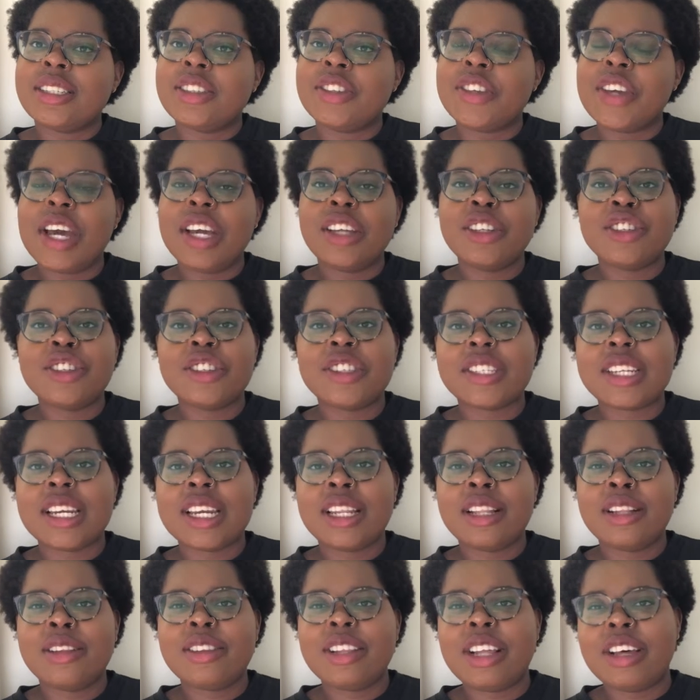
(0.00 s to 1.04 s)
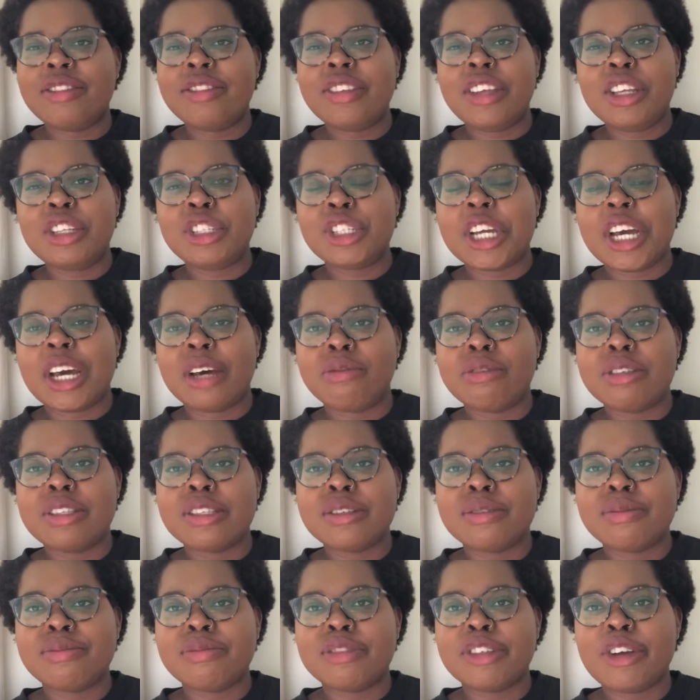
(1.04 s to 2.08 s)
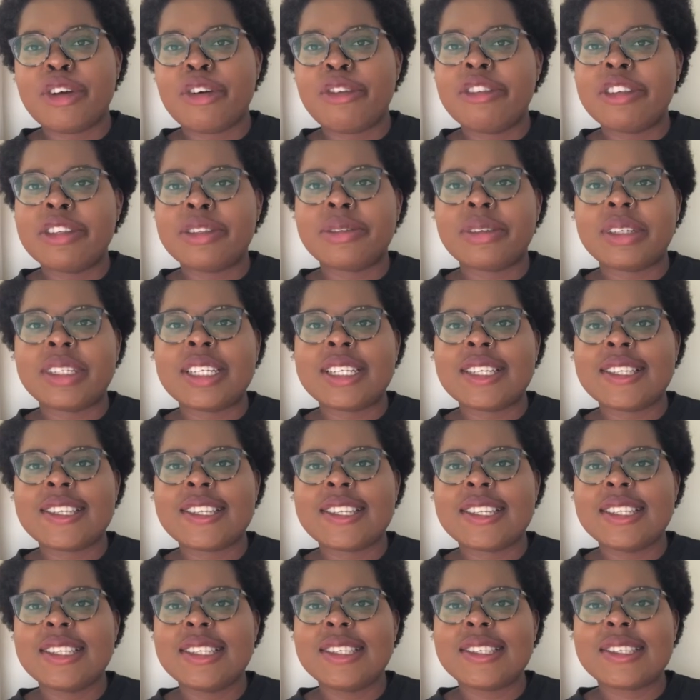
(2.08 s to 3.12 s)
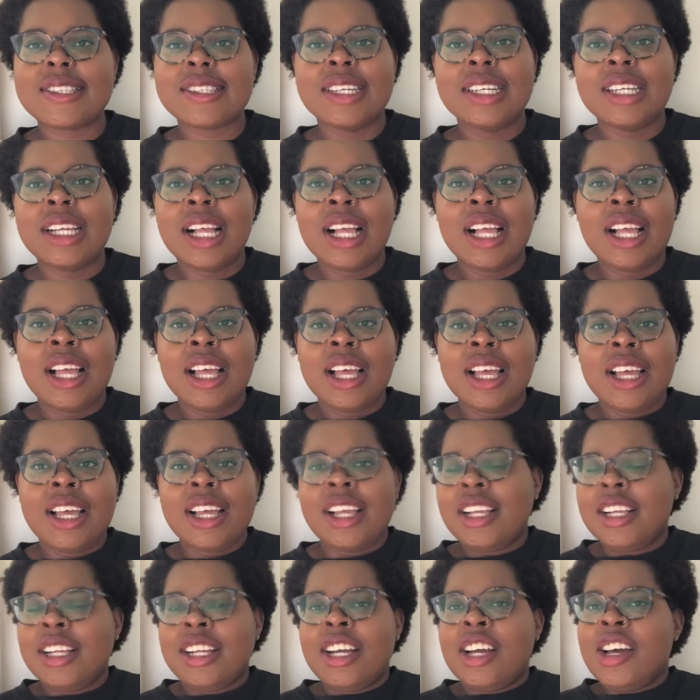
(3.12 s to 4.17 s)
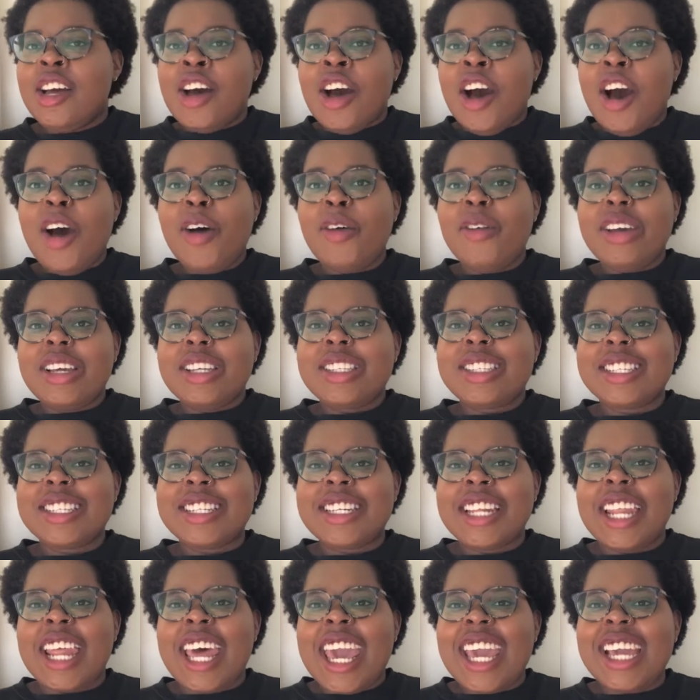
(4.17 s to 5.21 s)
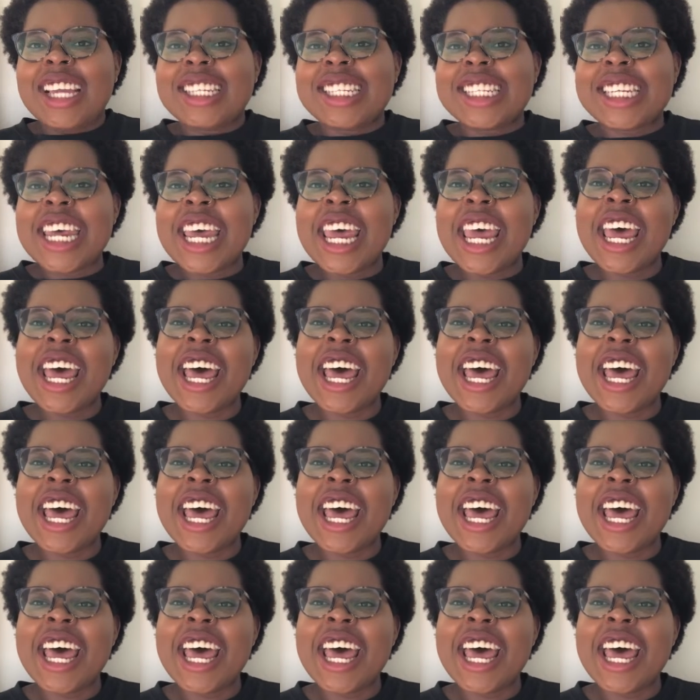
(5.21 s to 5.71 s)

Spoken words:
Yeah, just had a lovely chat with some Jehovah's Witnesses. Always a delight.